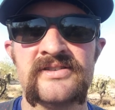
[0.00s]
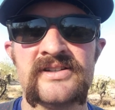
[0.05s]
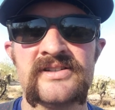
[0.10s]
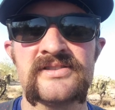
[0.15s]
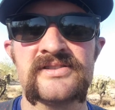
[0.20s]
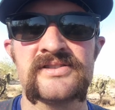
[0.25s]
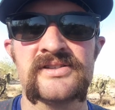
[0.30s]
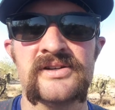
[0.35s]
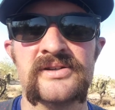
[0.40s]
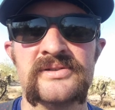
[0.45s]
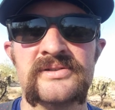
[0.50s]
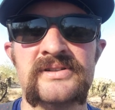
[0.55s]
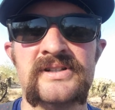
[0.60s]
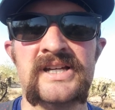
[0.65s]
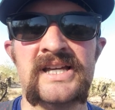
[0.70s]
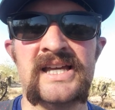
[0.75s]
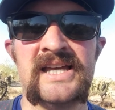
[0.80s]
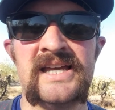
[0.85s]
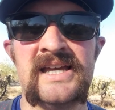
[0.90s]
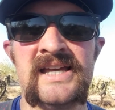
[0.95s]
So,
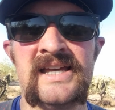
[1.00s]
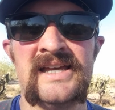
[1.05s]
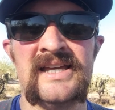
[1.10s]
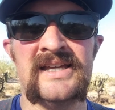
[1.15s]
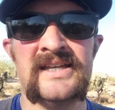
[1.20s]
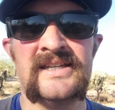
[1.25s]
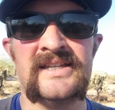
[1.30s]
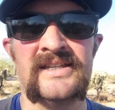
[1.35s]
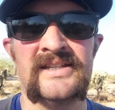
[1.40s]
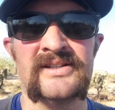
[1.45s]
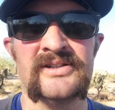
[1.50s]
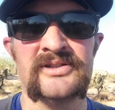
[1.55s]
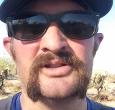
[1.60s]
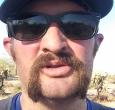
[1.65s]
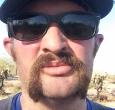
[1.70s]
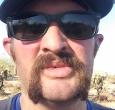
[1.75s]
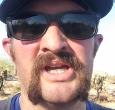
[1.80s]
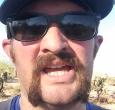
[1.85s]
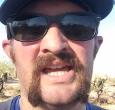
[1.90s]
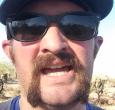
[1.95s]
you
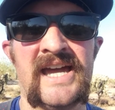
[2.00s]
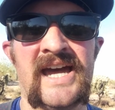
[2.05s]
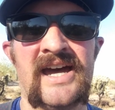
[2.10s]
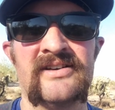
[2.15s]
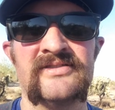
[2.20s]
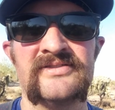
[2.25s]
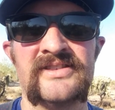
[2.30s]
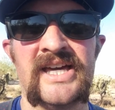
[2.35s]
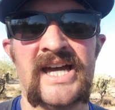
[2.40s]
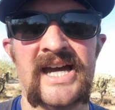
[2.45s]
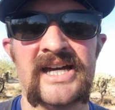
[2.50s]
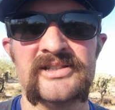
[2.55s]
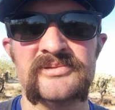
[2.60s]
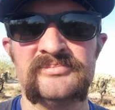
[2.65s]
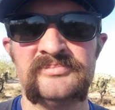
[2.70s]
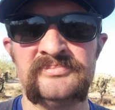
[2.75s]
may have that